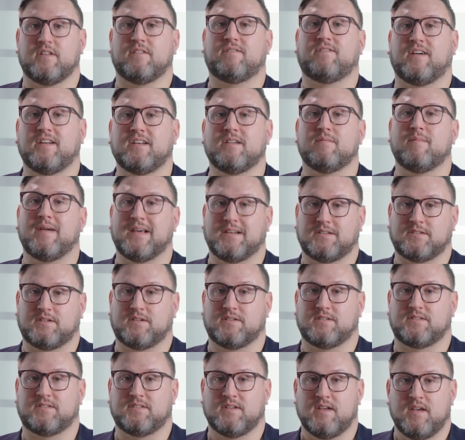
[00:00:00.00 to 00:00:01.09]

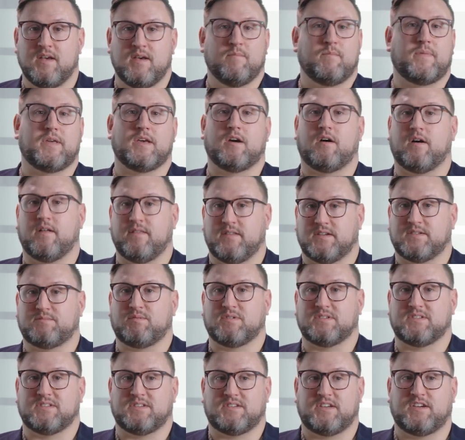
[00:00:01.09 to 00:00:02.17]
fundamentals beyond this
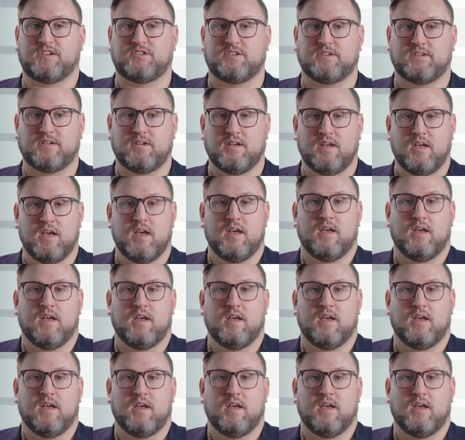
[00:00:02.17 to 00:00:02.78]
presentation